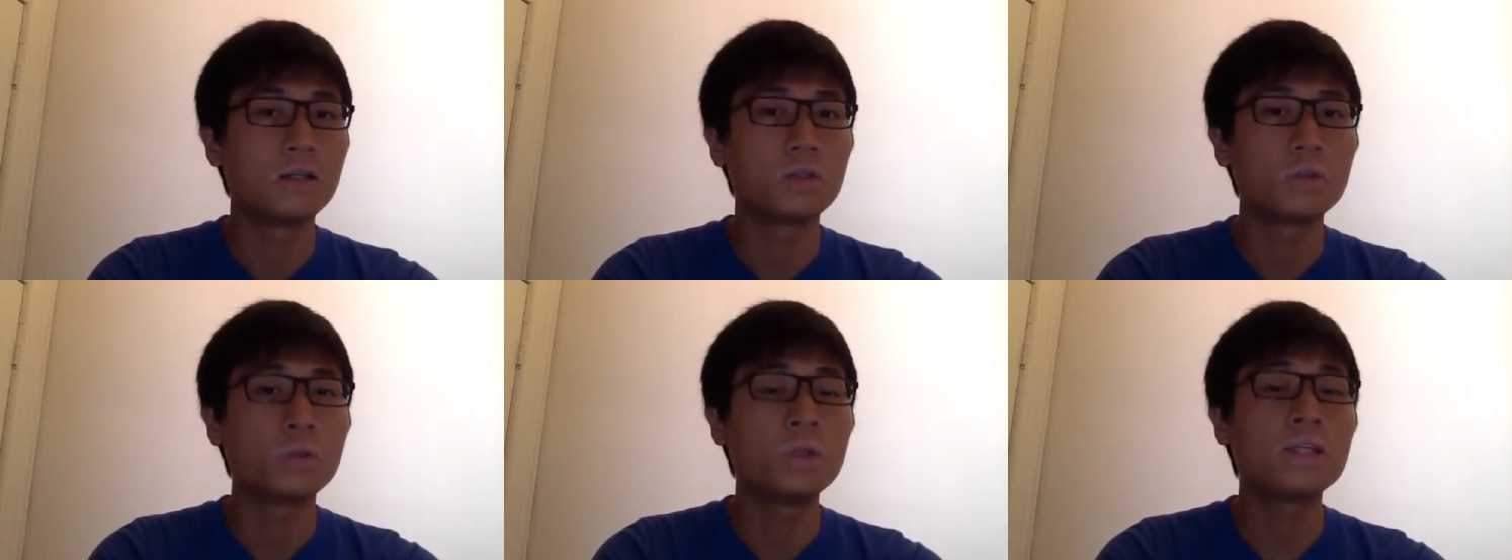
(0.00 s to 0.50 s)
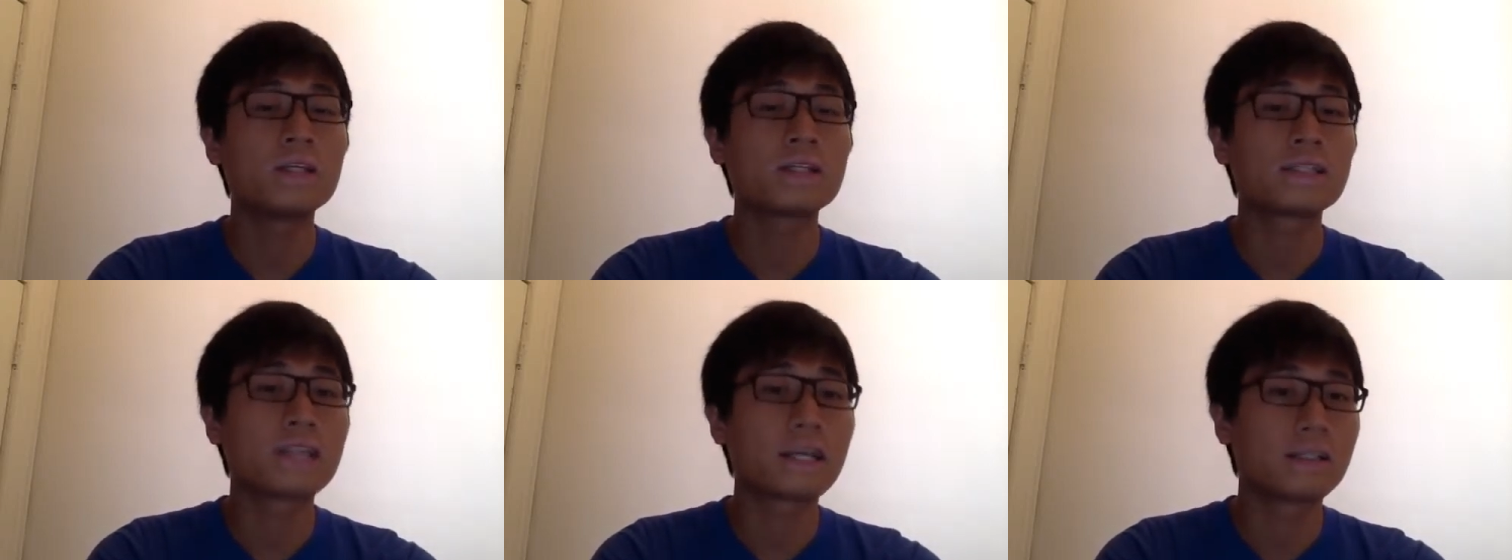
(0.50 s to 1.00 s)
To win a
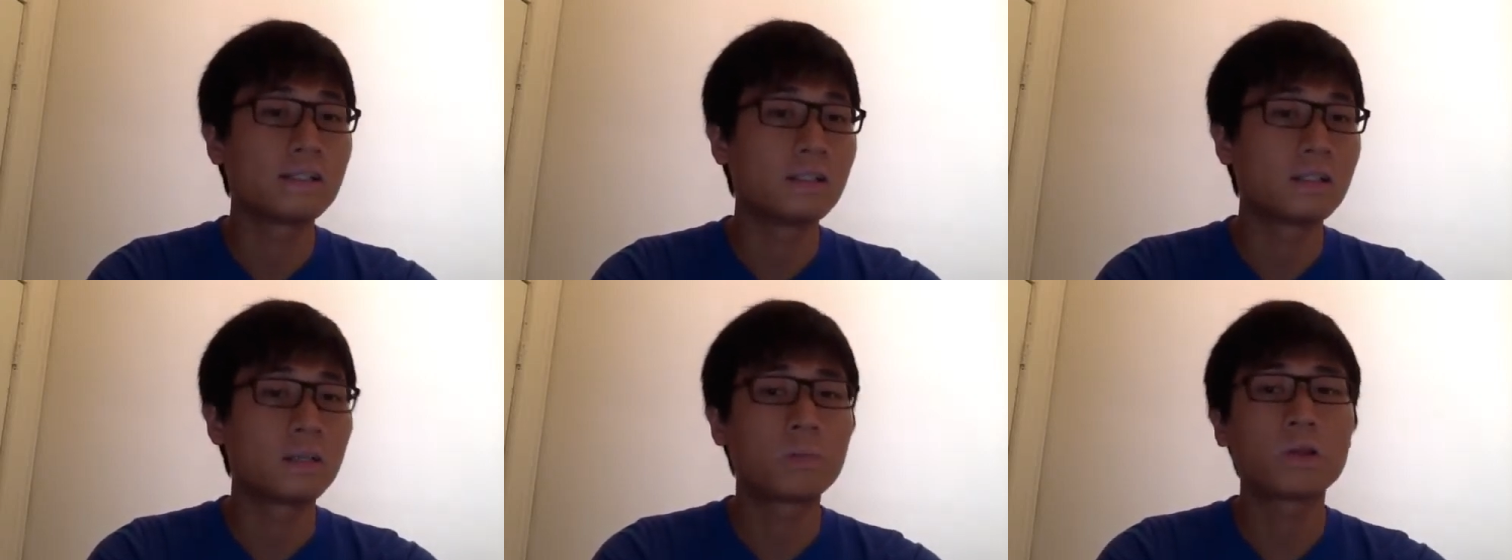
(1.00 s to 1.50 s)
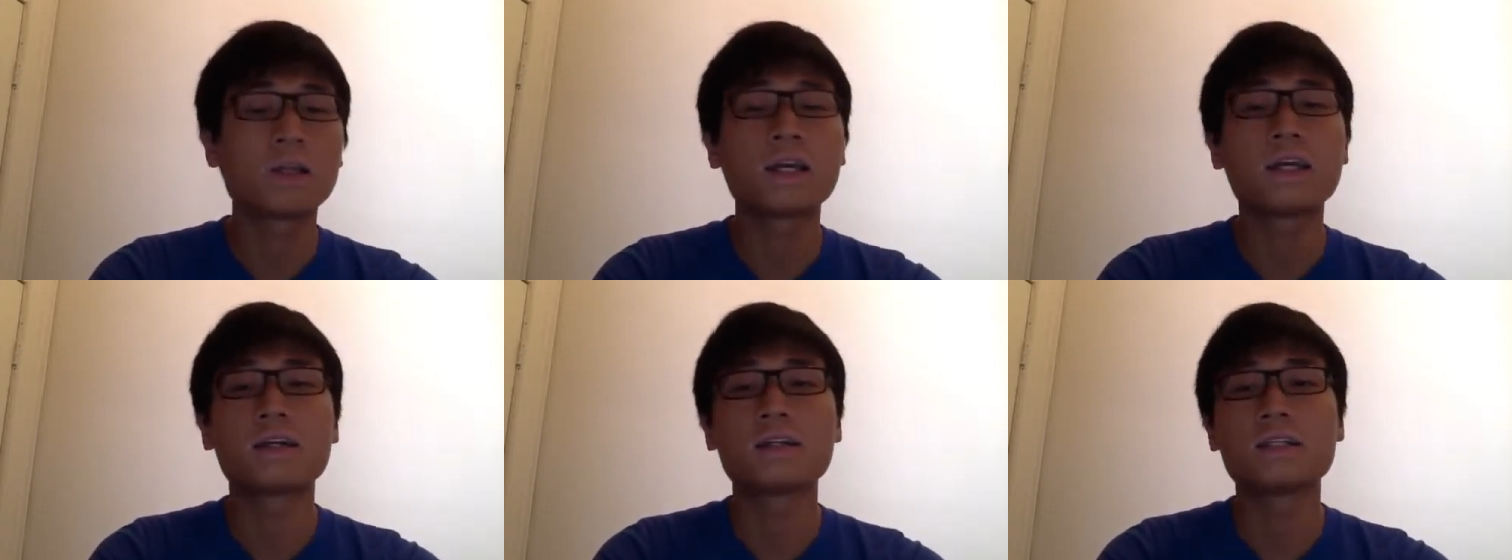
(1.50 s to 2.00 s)
set, the
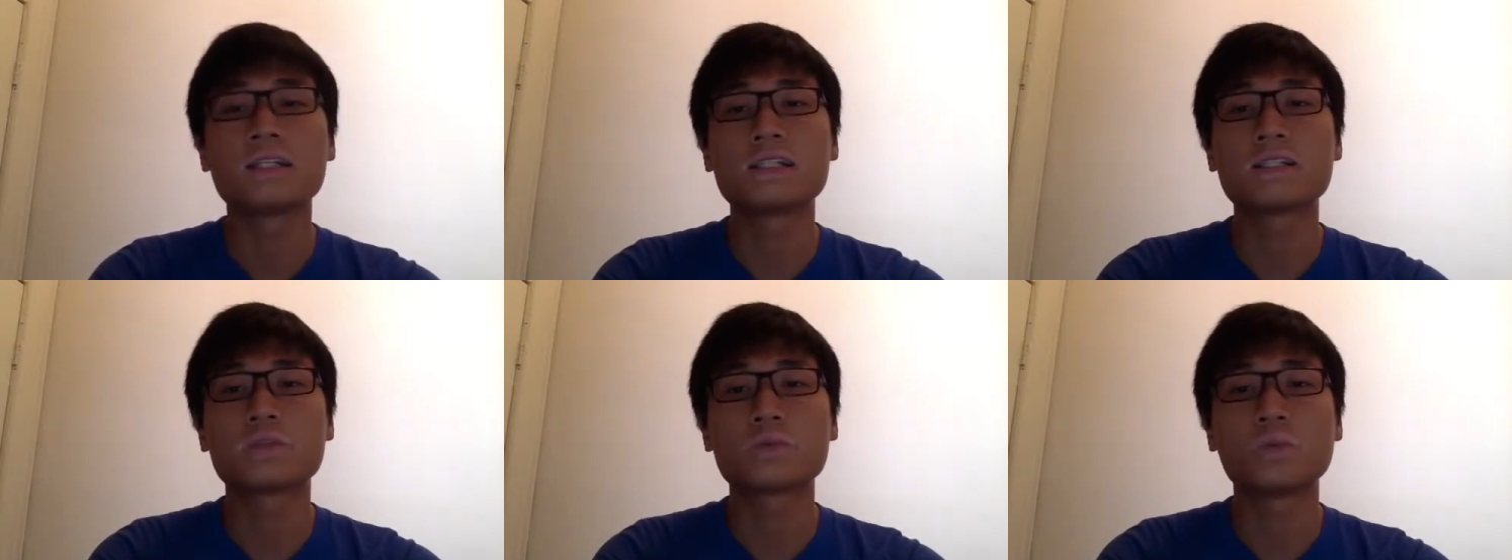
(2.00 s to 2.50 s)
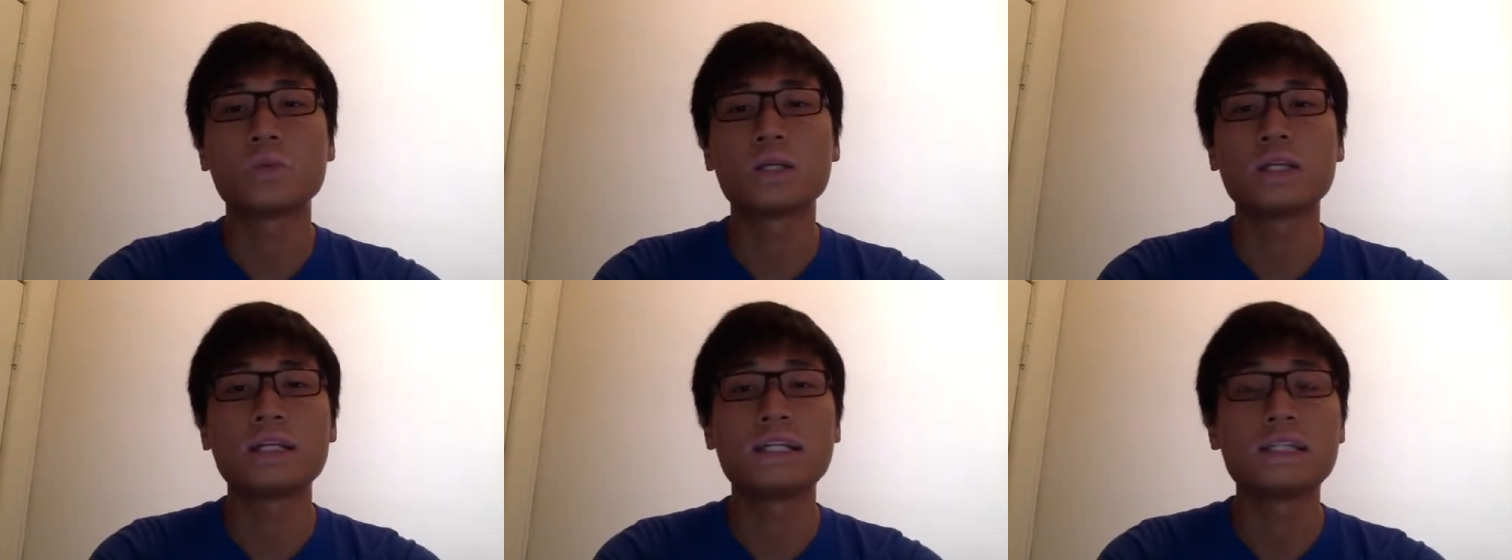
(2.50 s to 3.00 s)
player needs to win
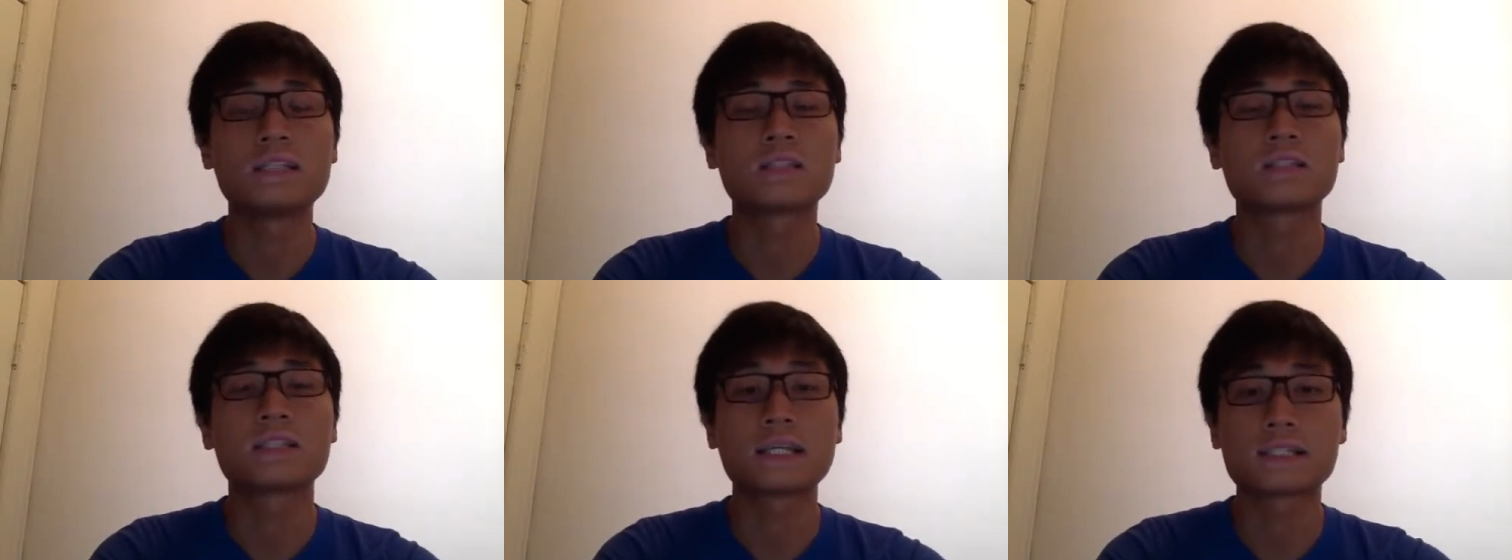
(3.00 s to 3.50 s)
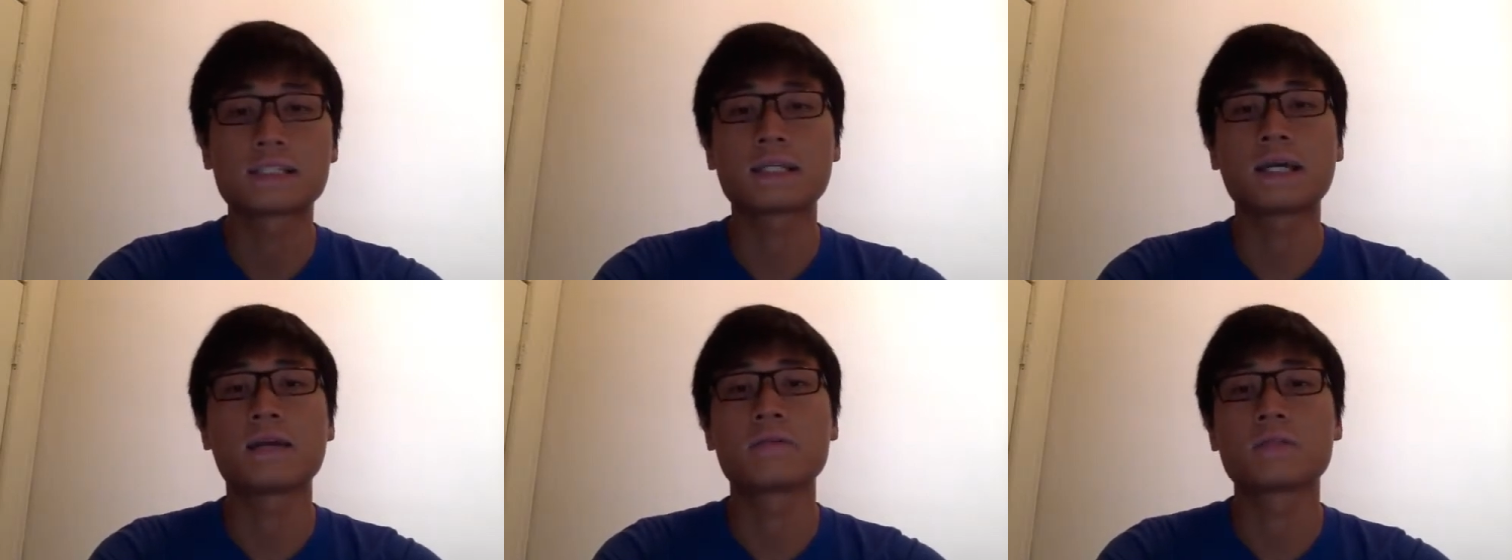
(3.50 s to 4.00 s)
at least 6
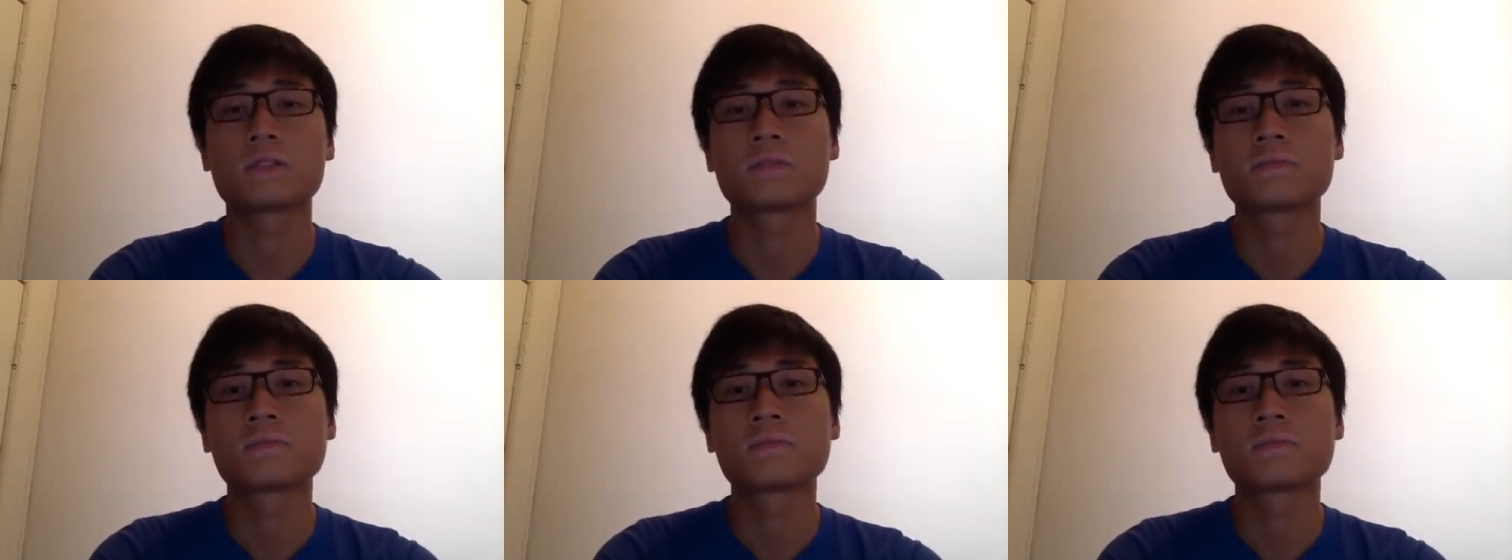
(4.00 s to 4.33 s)
games.